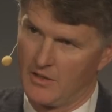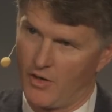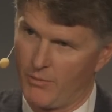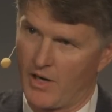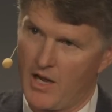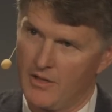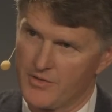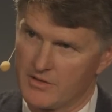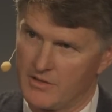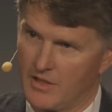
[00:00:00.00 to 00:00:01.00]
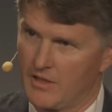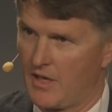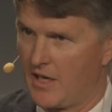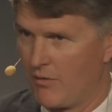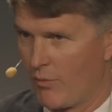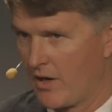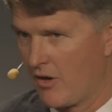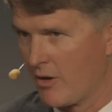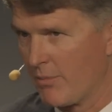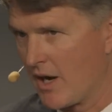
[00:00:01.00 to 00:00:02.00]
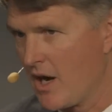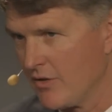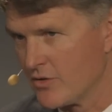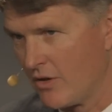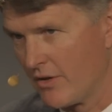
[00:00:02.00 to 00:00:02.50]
that HarperCollins has done, and where HarperCollins